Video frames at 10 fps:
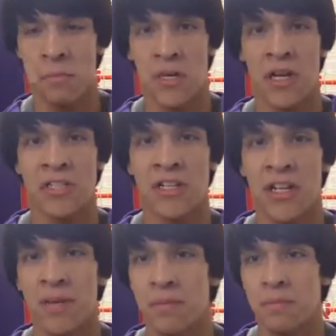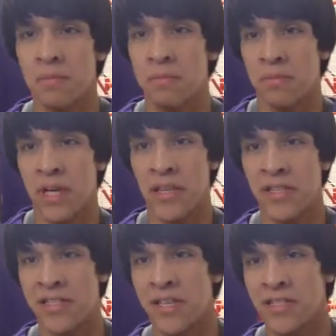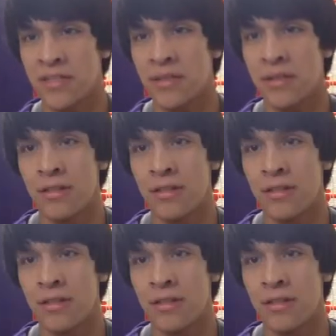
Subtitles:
And I stuck him. Got the 6.